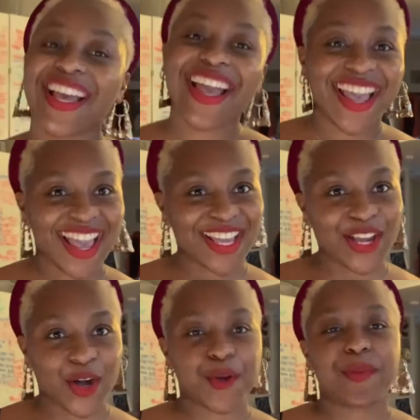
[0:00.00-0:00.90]
Hey
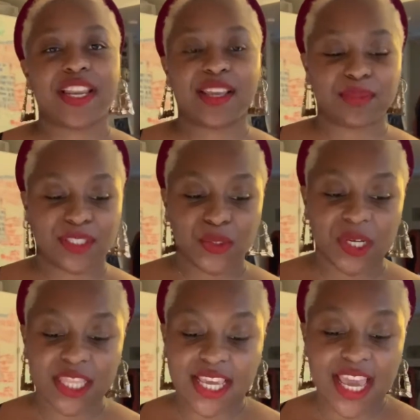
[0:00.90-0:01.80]
y'all, my name is
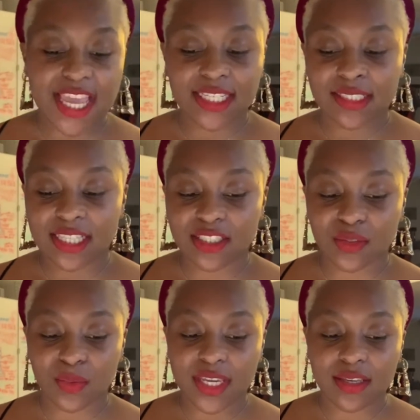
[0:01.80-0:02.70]
Dorothy, and this
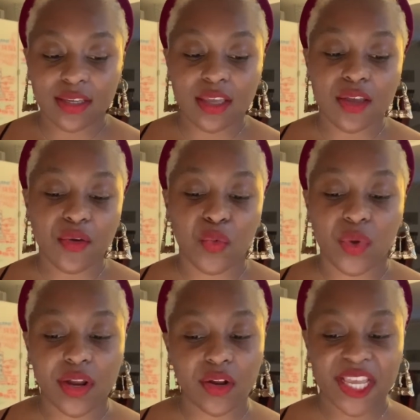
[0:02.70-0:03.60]
week we
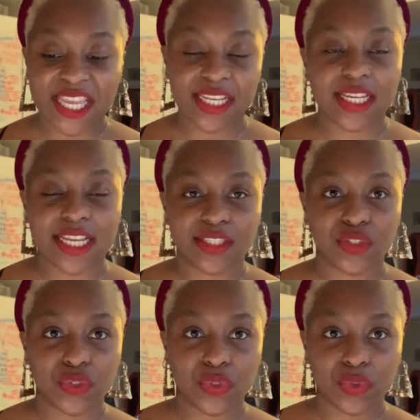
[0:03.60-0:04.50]
are getting
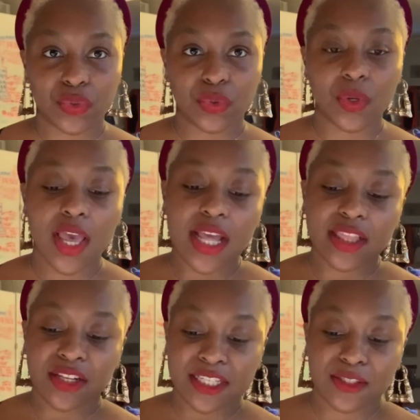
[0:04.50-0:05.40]
into
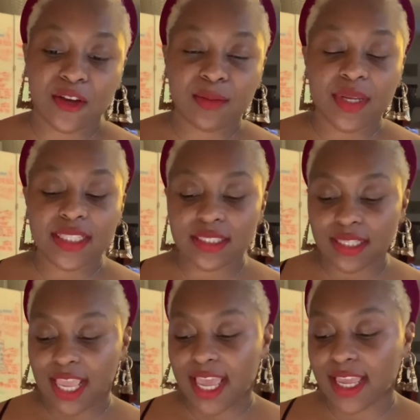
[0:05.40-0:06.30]
Tres Golpes,
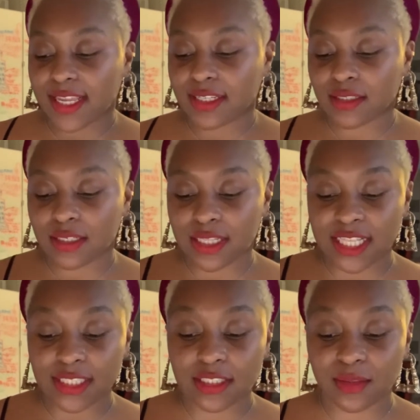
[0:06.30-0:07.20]
and
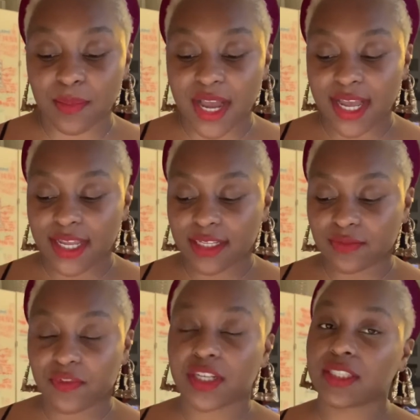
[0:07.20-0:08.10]
this is my
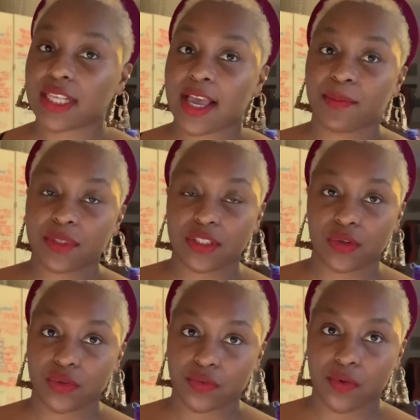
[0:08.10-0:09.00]
first
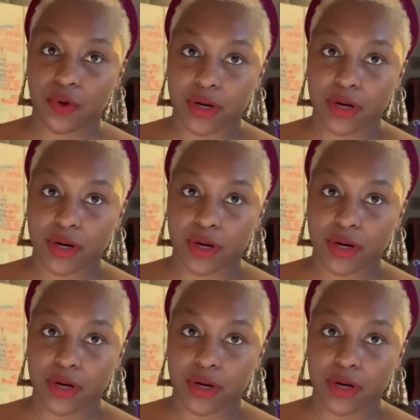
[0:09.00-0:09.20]
episode for